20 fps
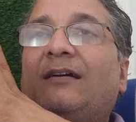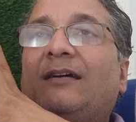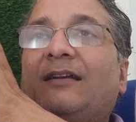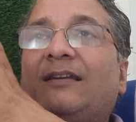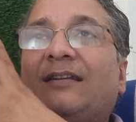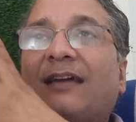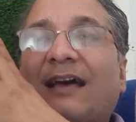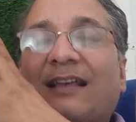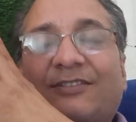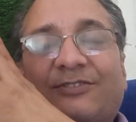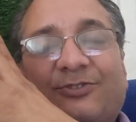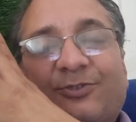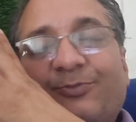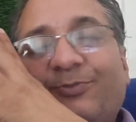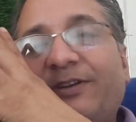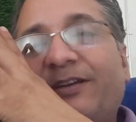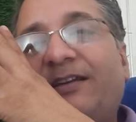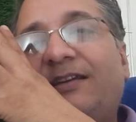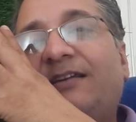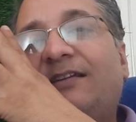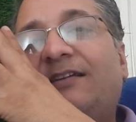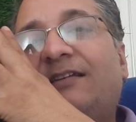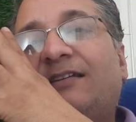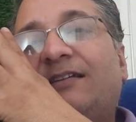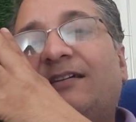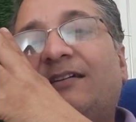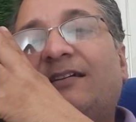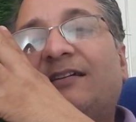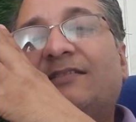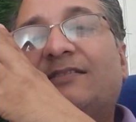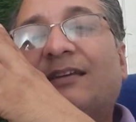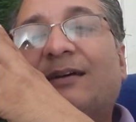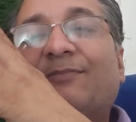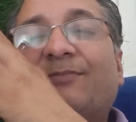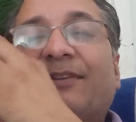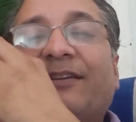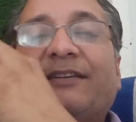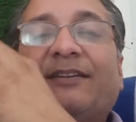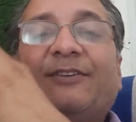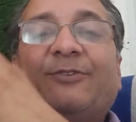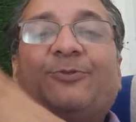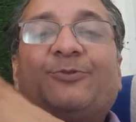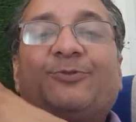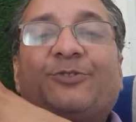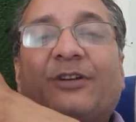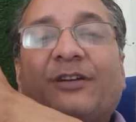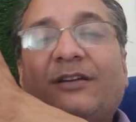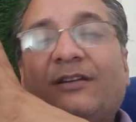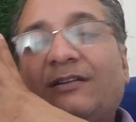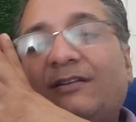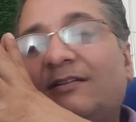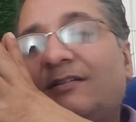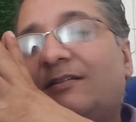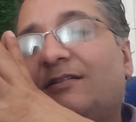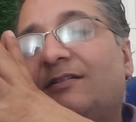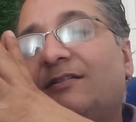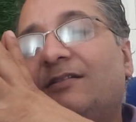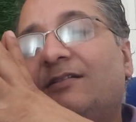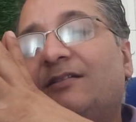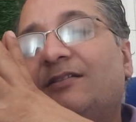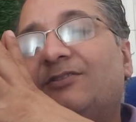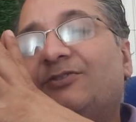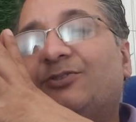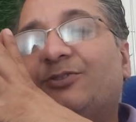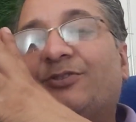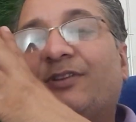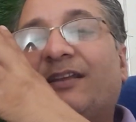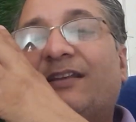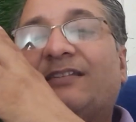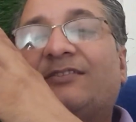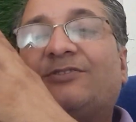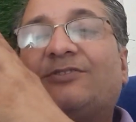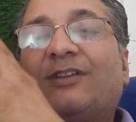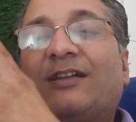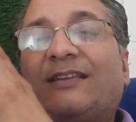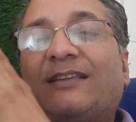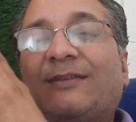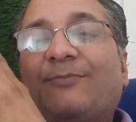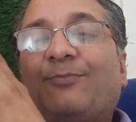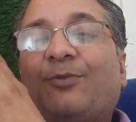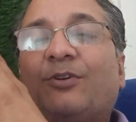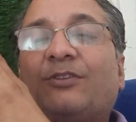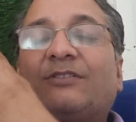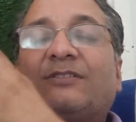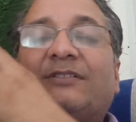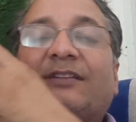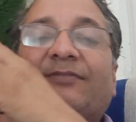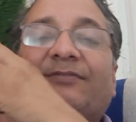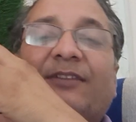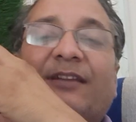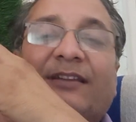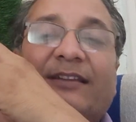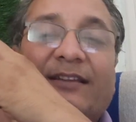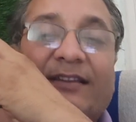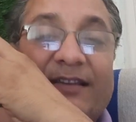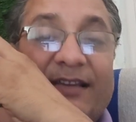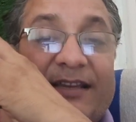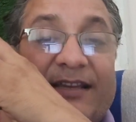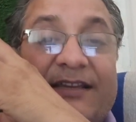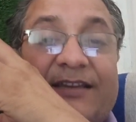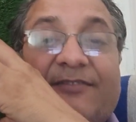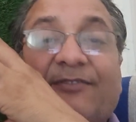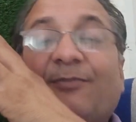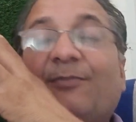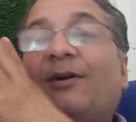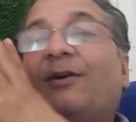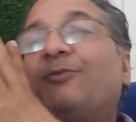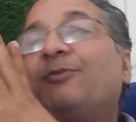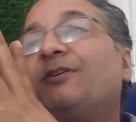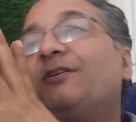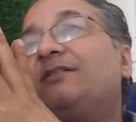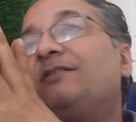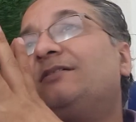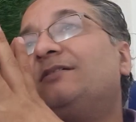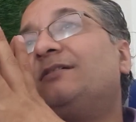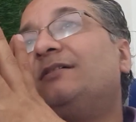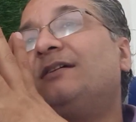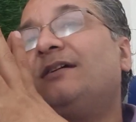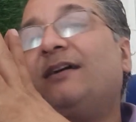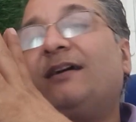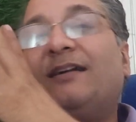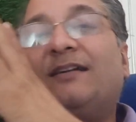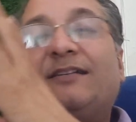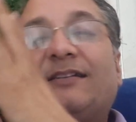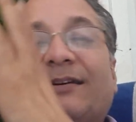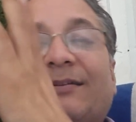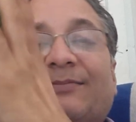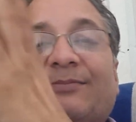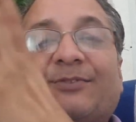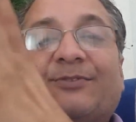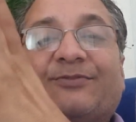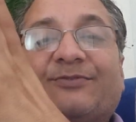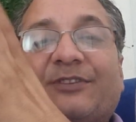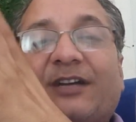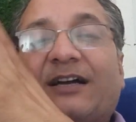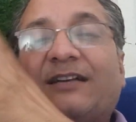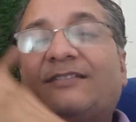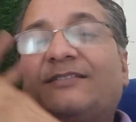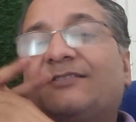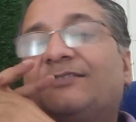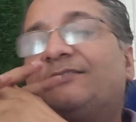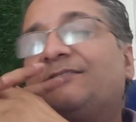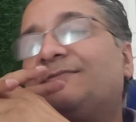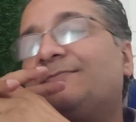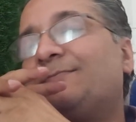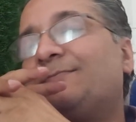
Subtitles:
It has to be something neutral, so there is nothing positive, nothing negative about it in terms of charges.